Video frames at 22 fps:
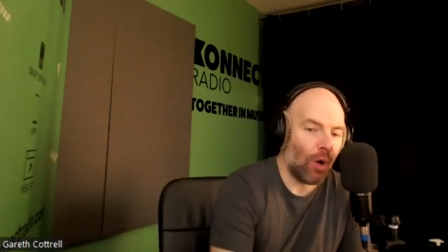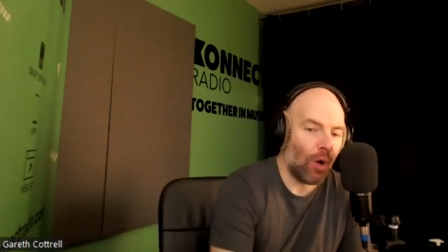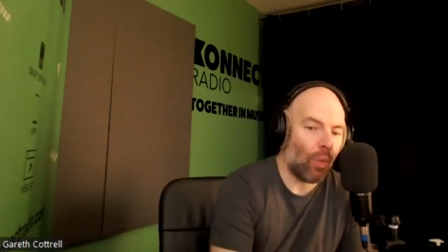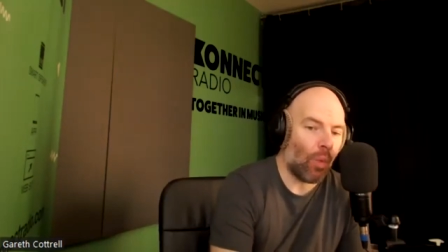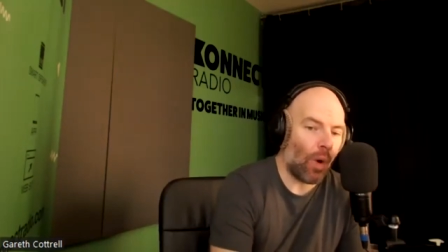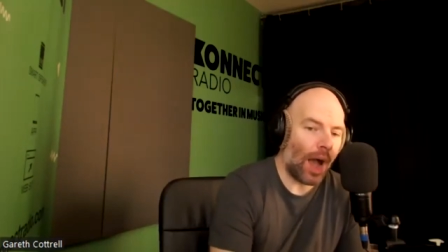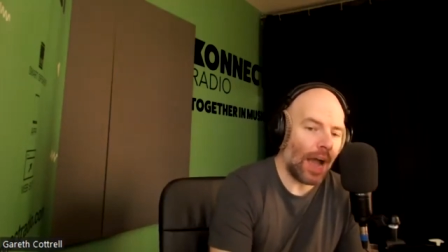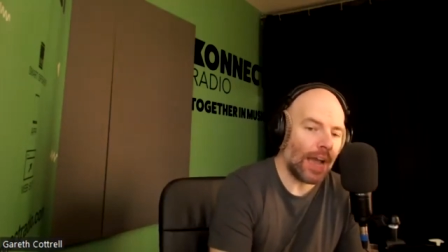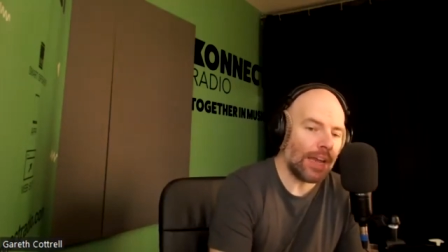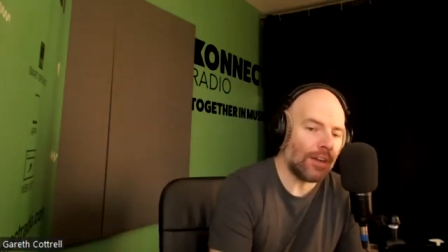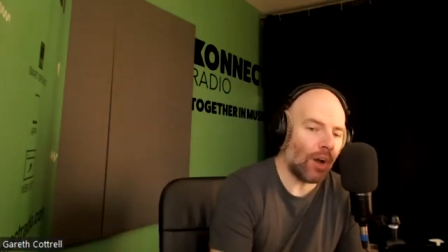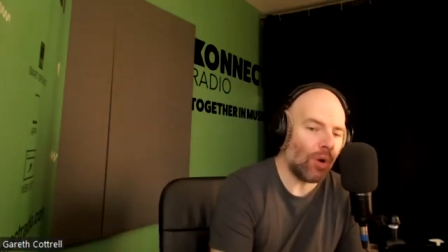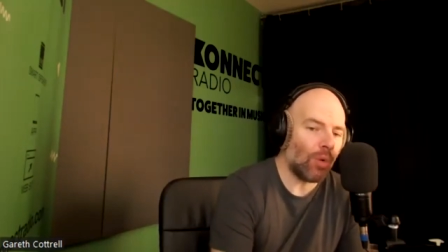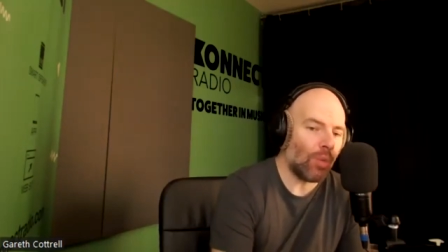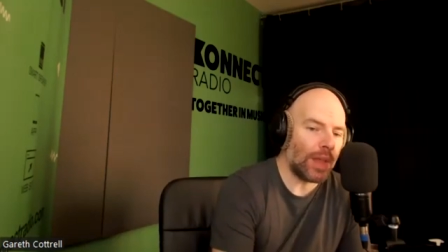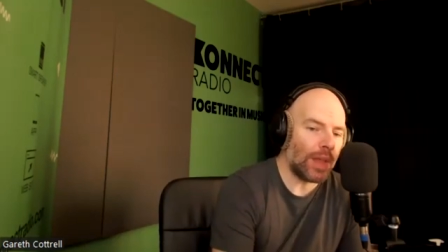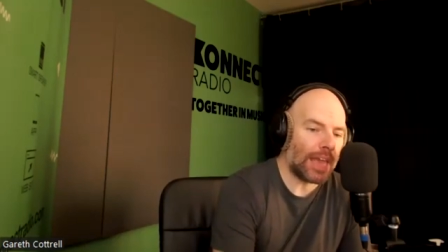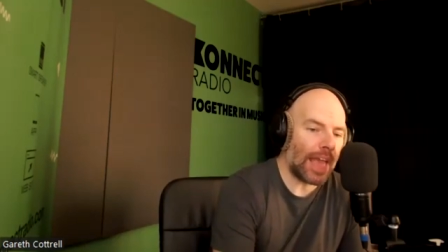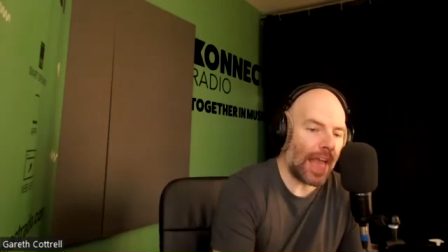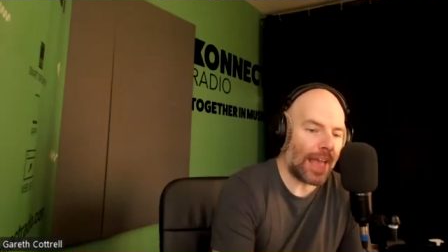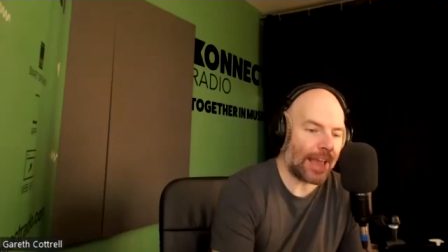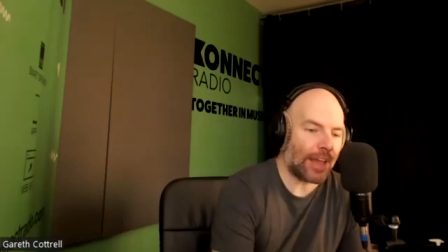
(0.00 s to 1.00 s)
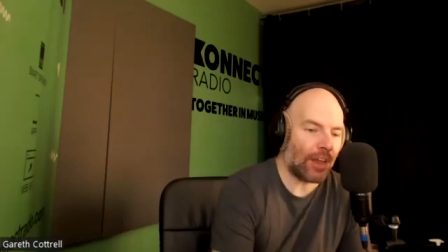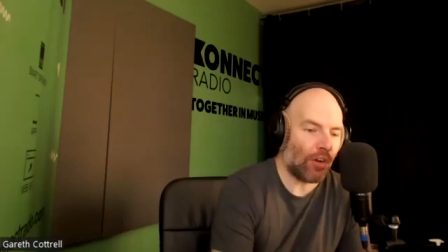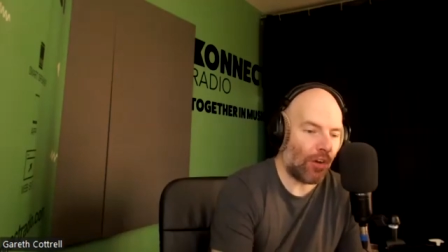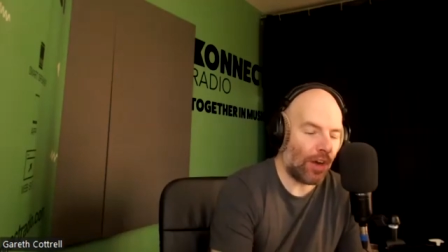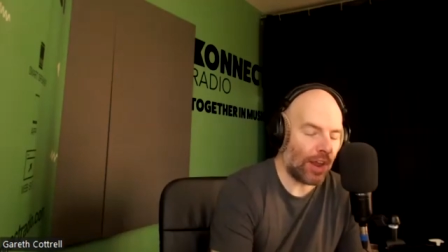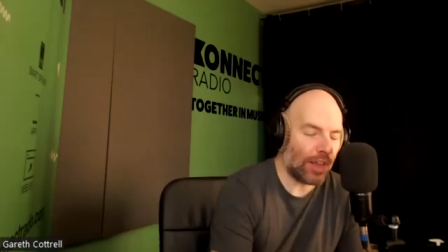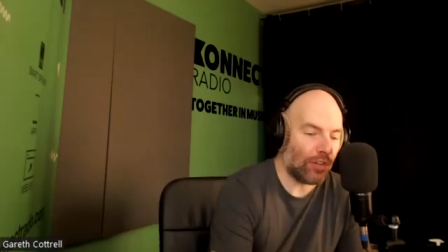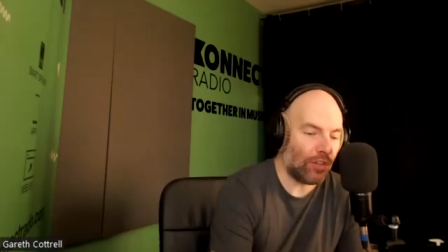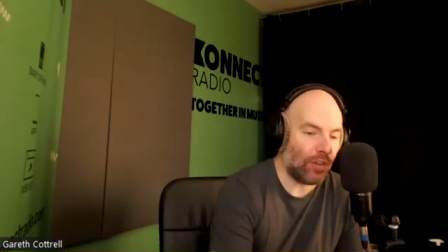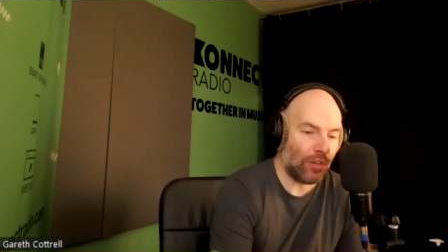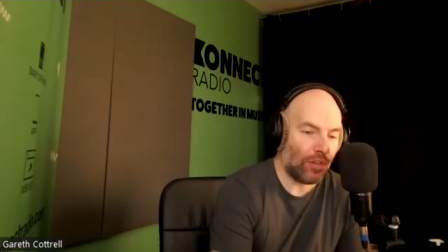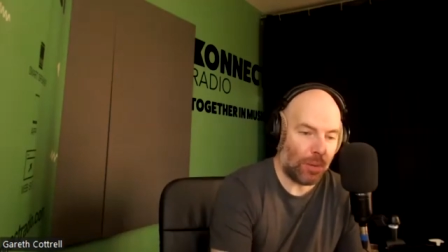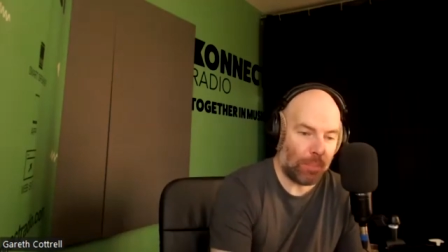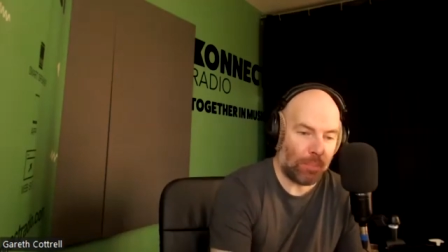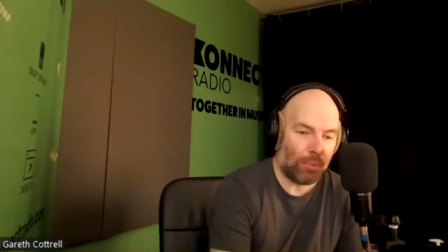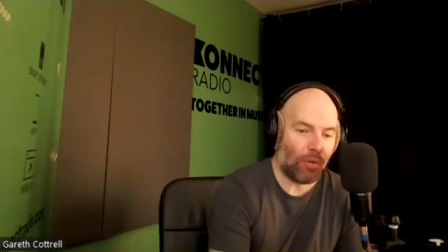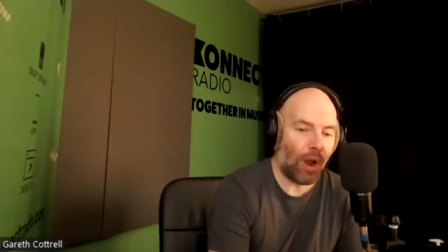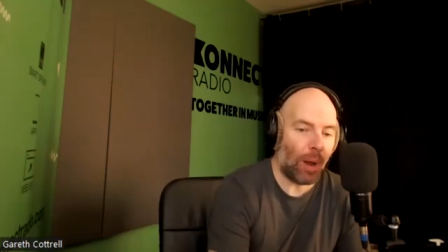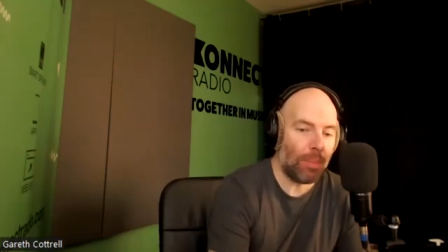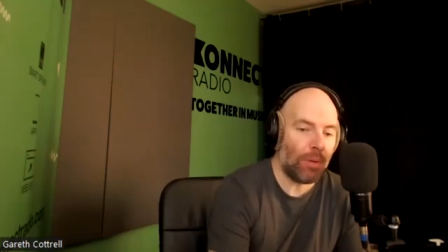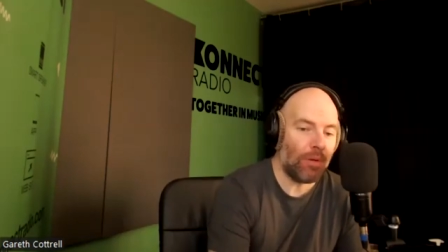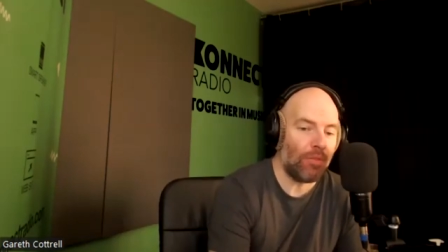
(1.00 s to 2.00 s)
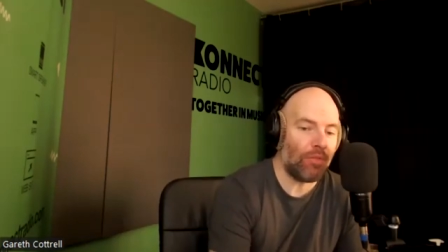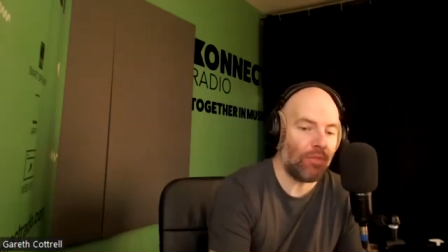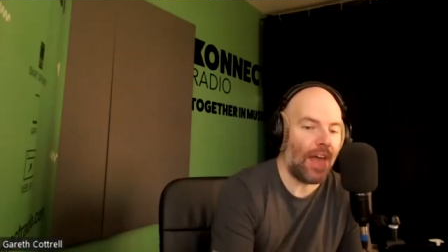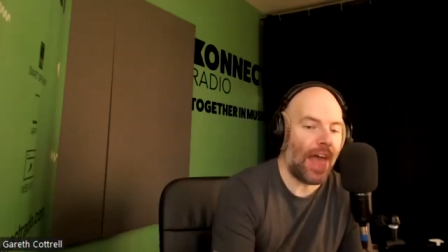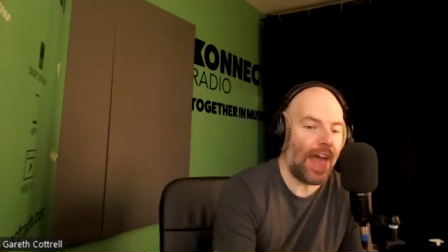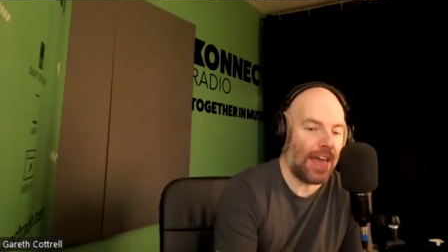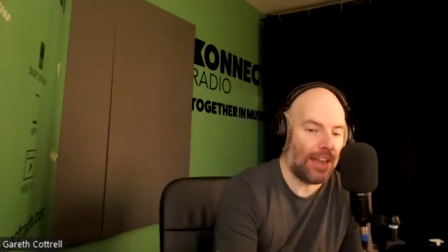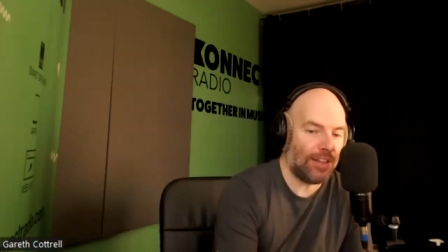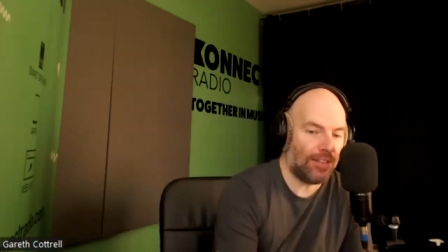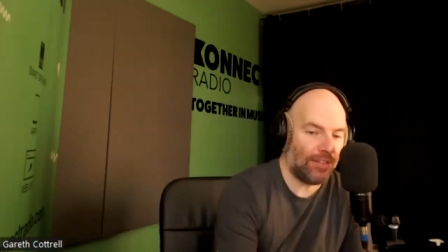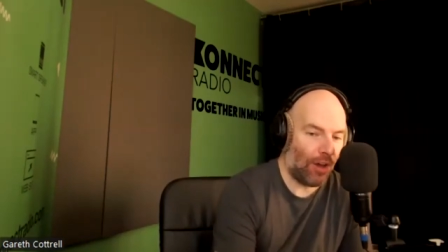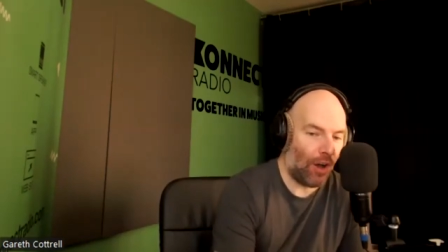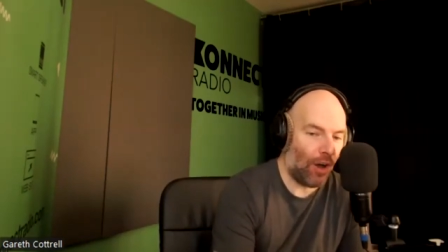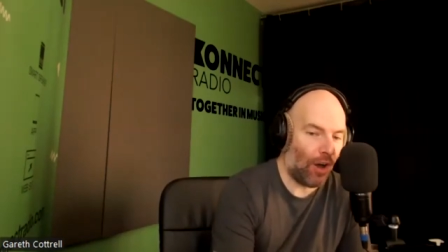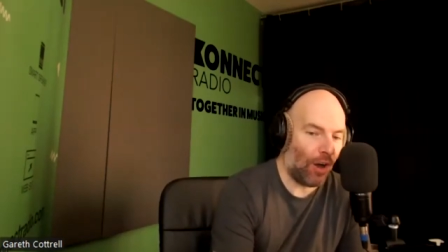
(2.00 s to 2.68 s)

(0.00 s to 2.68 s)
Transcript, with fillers: why don't we get Chris, who's a proper vet,